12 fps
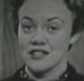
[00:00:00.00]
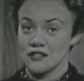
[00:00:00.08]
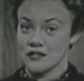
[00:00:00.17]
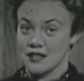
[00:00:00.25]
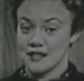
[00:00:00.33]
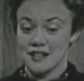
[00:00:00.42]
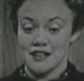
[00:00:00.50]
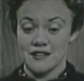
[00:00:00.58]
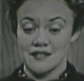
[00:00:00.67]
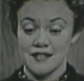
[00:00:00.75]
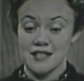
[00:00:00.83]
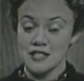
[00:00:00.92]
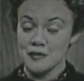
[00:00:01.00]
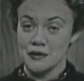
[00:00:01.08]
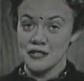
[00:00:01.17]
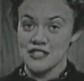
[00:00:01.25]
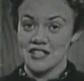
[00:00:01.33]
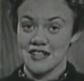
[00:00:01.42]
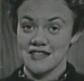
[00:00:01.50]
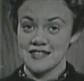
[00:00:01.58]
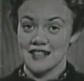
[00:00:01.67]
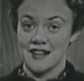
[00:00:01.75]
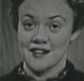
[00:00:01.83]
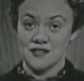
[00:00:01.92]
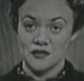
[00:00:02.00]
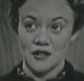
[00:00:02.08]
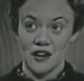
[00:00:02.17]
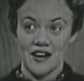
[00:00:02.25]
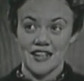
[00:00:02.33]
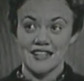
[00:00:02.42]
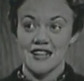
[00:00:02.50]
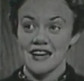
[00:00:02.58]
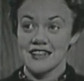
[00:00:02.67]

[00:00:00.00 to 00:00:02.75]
so that each person as they are drawing